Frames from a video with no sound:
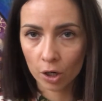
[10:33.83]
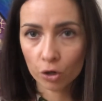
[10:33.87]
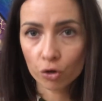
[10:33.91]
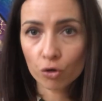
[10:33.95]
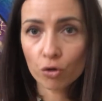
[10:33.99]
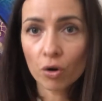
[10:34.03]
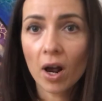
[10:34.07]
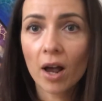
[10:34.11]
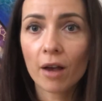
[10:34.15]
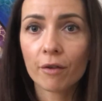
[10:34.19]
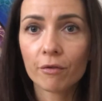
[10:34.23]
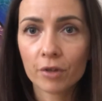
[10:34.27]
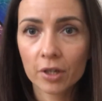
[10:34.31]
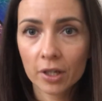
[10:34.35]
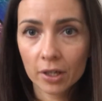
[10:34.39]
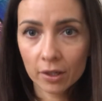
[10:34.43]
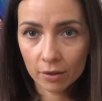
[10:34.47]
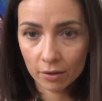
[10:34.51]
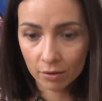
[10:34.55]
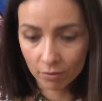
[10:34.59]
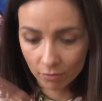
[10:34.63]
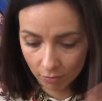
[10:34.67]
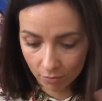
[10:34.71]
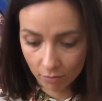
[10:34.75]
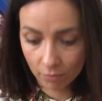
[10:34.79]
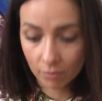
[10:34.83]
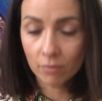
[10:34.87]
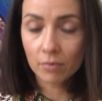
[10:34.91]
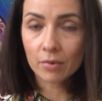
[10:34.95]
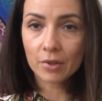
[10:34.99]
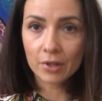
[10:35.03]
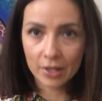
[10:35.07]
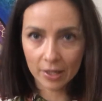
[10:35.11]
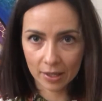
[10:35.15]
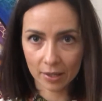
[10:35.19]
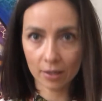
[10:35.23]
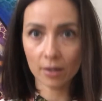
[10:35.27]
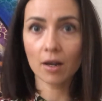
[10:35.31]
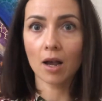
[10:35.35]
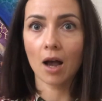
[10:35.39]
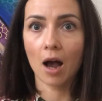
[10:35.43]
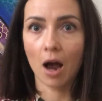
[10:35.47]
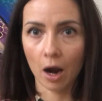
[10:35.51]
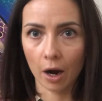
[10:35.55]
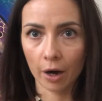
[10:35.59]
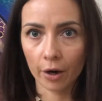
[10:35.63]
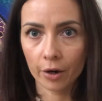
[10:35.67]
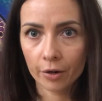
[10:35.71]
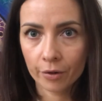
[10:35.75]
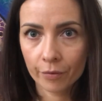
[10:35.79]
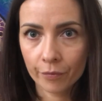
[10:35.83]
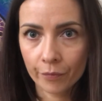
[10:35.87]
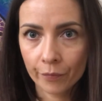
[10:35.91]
driving this car.